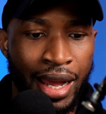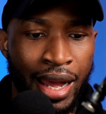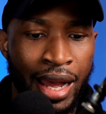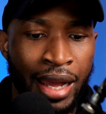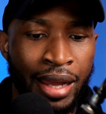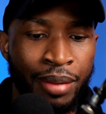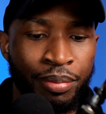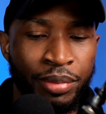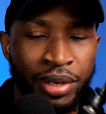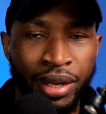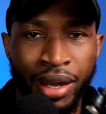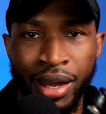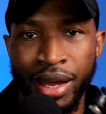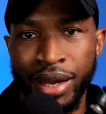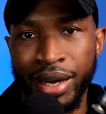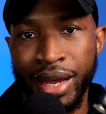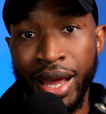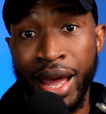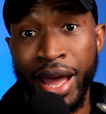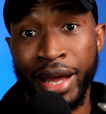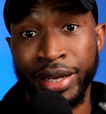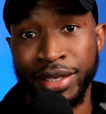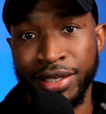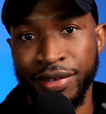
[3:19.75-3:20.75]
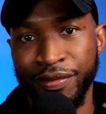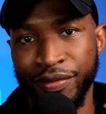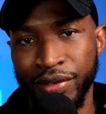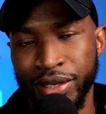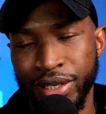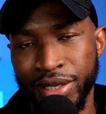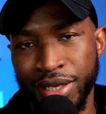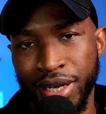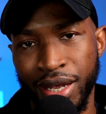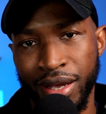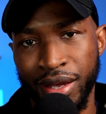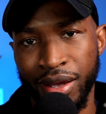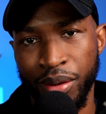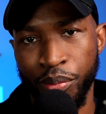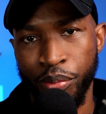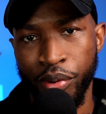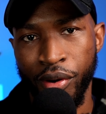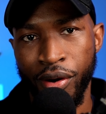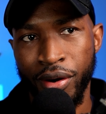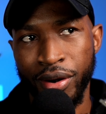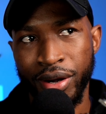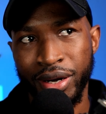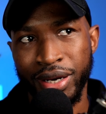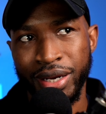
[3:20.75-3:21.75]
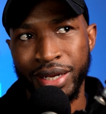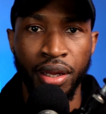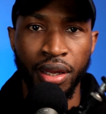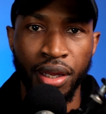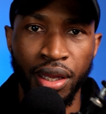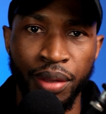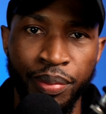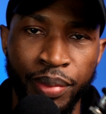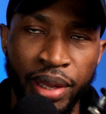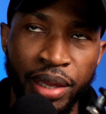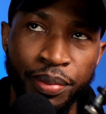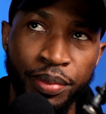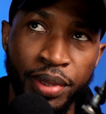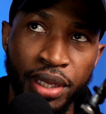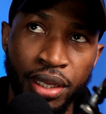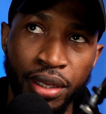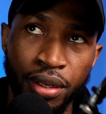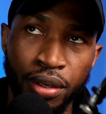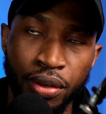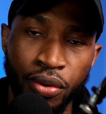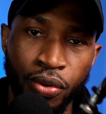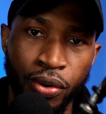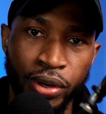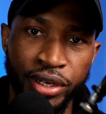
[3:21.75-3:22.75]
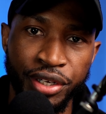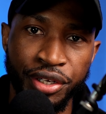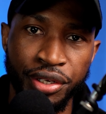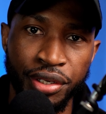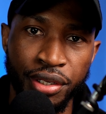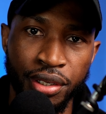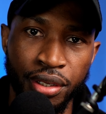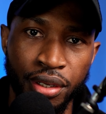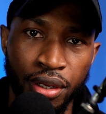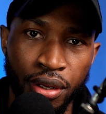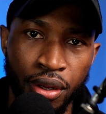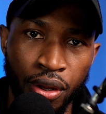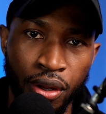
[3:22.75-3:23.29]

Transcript: I'm not actively taking part in it? It made me question,